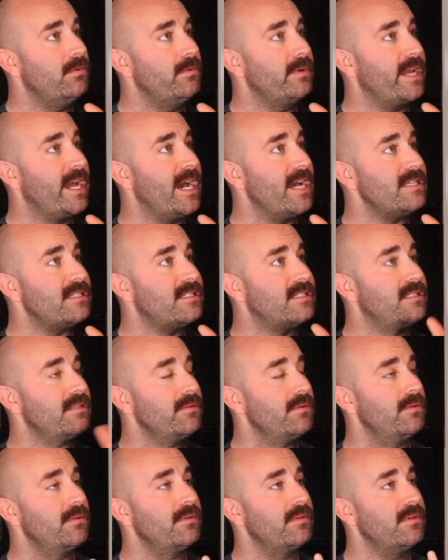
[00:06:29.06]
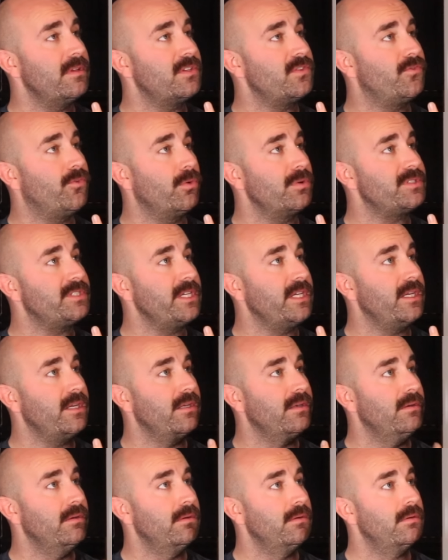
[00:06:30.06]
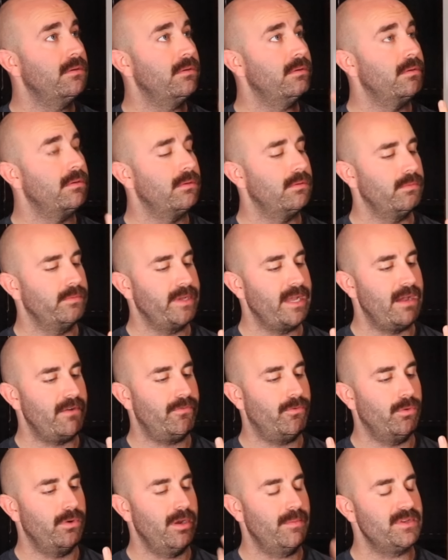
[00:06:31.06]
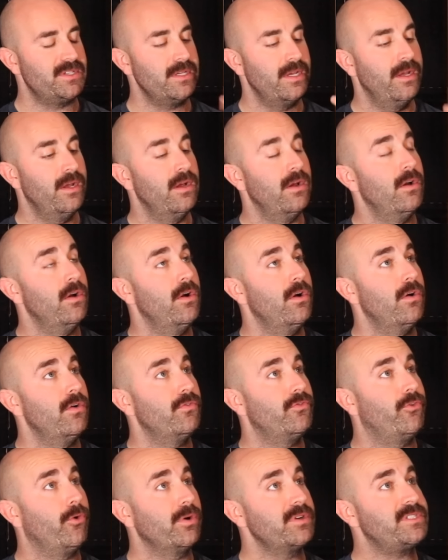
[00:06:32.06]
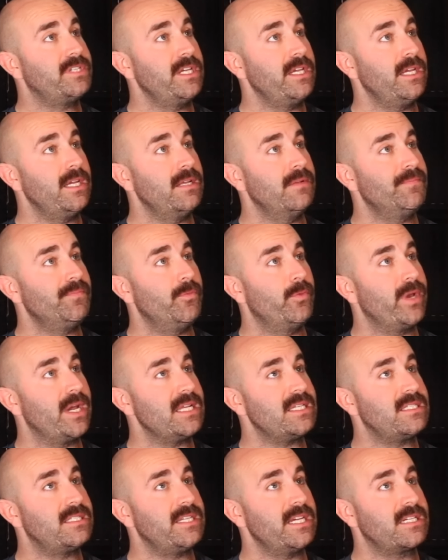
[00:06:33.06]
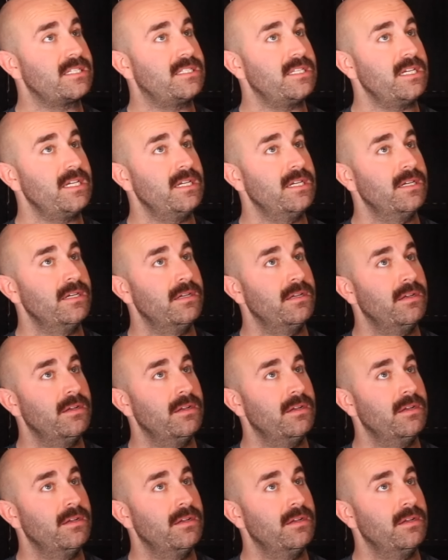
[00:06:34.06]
We got that's 14. We got four numbers. 14. We got 60.